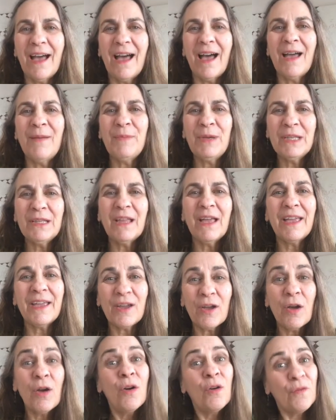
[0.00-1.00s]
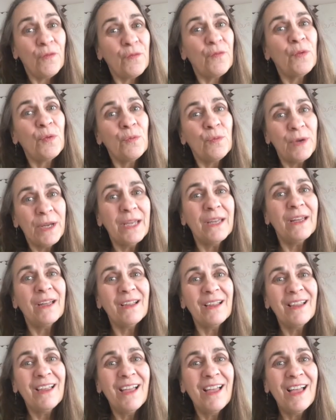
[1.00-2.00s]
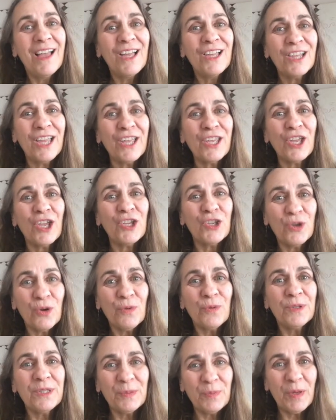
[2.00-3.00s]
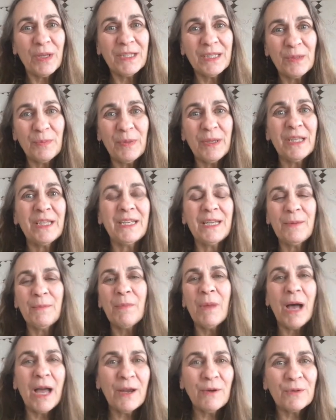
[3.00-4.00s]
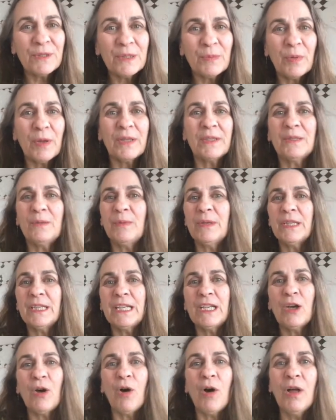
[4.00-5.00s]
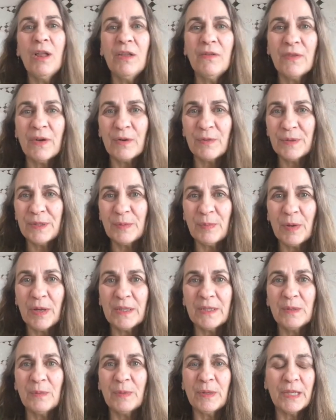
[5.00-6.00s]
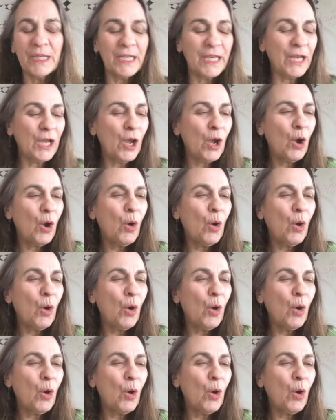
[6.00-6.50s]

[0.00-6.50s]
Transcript: I mean, like, for real, like your responsibility, my responsibility, all of our responsibility.